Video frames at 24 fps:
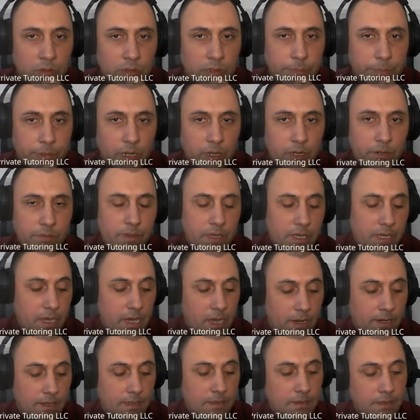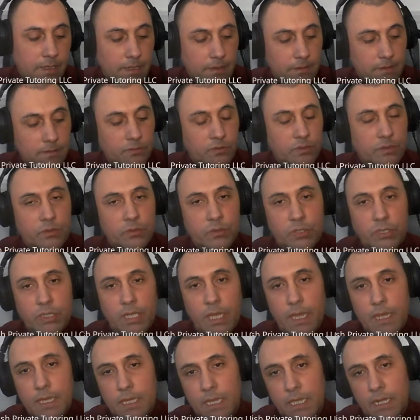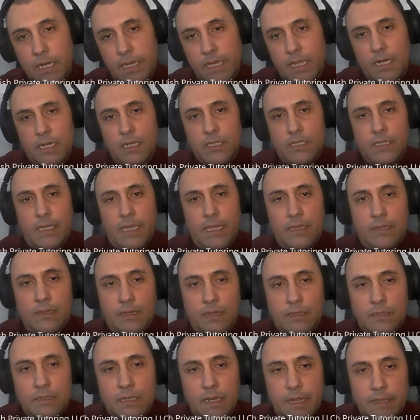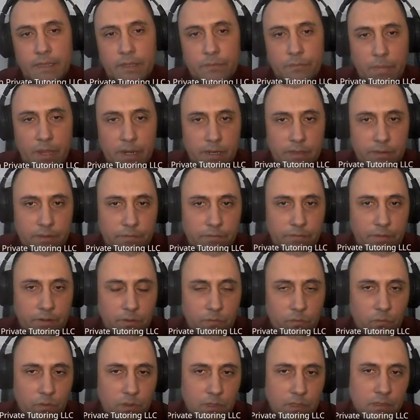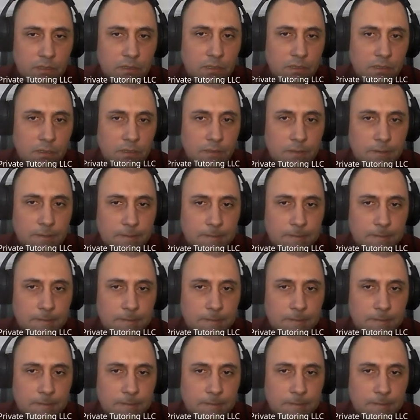The problem here is that to take in English can translate in many different ways.